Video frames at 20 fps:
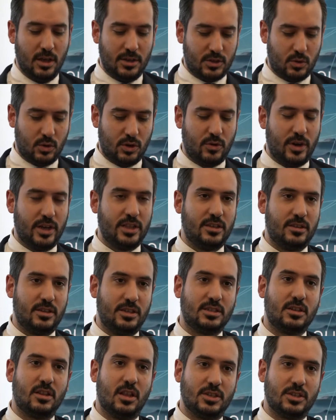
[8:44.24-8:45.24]
So we're creating
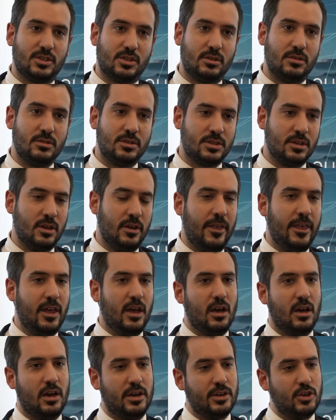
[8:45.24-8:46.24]
these clusters.
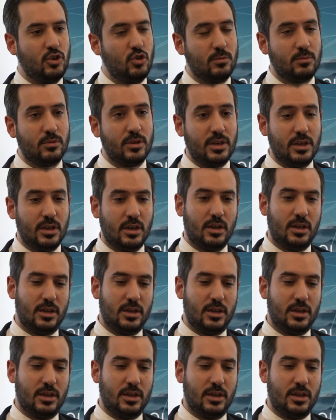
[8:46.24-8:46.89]
Gyumri,